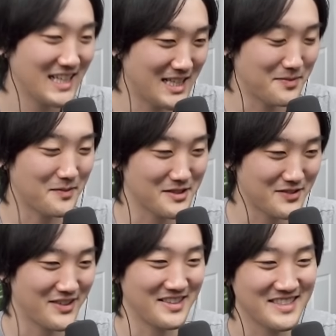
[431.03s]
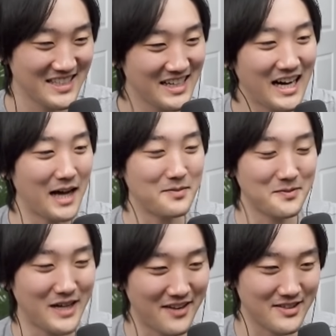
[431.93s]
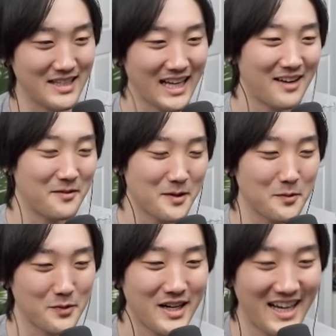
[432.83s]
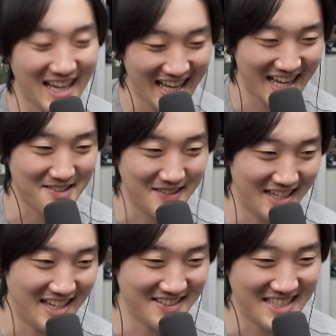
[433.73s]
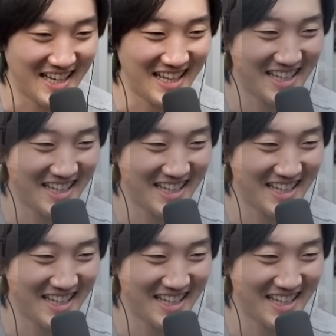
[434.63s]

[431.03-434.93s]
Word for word: he bubbles first, I bubble after. Like we're we're ahead right now, chat.